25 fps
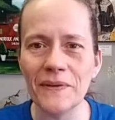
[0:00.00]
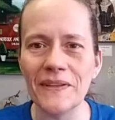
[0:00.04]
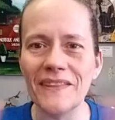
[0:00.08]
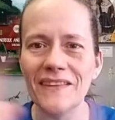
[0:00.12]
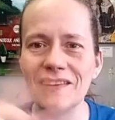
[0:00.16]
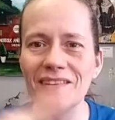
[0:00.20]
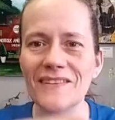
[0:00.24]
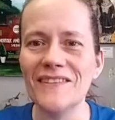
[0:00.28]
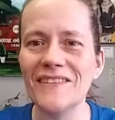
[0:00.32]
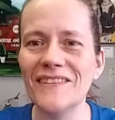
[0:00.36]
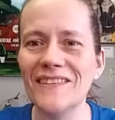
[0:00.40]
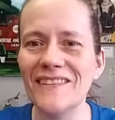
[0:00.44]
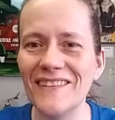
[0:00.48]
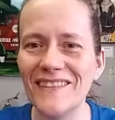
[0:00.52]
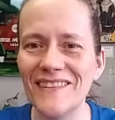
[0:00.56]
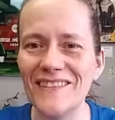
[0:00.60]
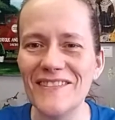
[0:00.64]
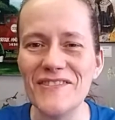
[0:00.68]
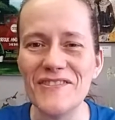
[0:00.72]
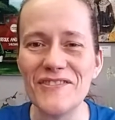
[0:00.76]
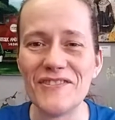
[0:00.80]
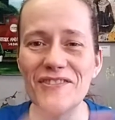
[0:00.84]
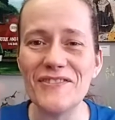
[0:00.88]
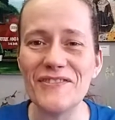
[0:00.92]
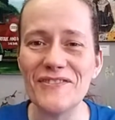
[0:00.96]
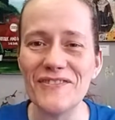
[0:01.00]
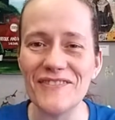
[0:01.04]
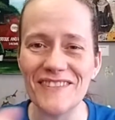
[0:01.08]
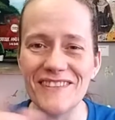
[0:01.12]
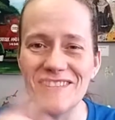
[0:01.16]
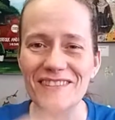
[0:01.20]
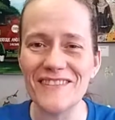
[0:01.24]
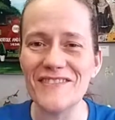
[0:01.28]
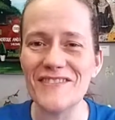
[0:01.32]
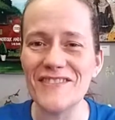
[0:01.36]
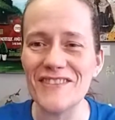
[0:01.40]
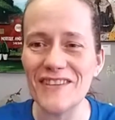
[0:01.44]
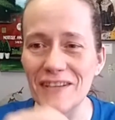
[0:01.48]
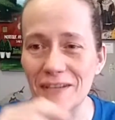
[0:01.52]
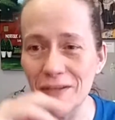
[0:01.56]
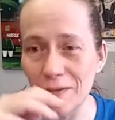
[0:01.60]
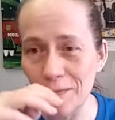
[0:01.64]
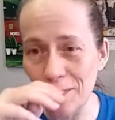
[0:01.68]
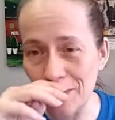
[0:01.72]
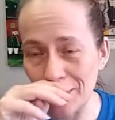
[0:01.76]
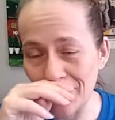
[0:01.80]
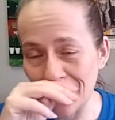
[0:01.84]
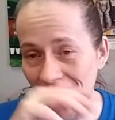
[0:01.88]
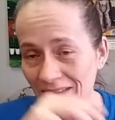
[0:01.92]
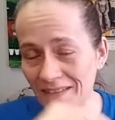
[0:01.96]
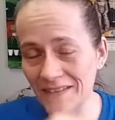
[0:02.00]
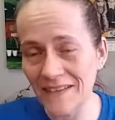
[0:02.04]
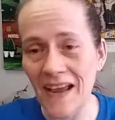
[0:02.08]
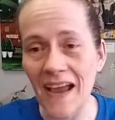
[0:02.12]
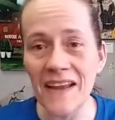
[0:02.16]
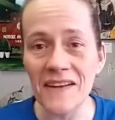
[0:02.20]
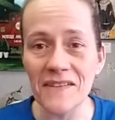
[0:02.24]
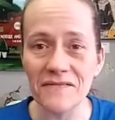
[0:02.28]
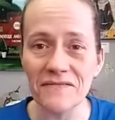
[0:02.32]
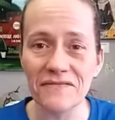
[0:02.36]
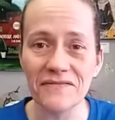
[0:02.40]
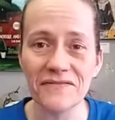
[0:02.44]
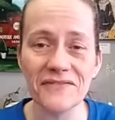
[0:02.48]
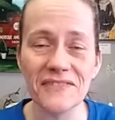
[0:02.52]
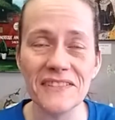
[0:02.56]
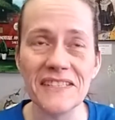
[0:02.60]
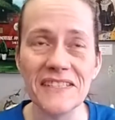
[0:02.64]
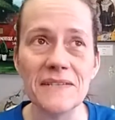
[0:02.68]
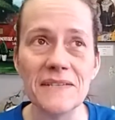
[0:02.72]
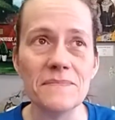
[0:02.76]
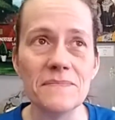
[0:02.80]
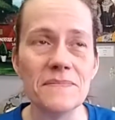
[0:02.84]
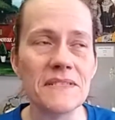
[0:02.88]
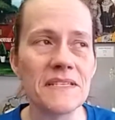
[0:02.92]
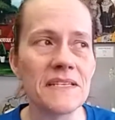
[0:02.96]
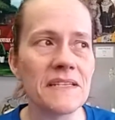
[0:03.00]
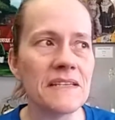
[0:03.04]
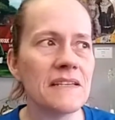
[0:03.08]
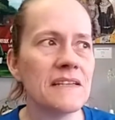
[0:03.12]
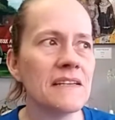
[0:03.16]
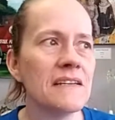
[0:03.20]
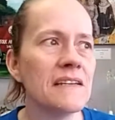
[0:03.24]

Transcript: but this year, since January, that's kind of flipped.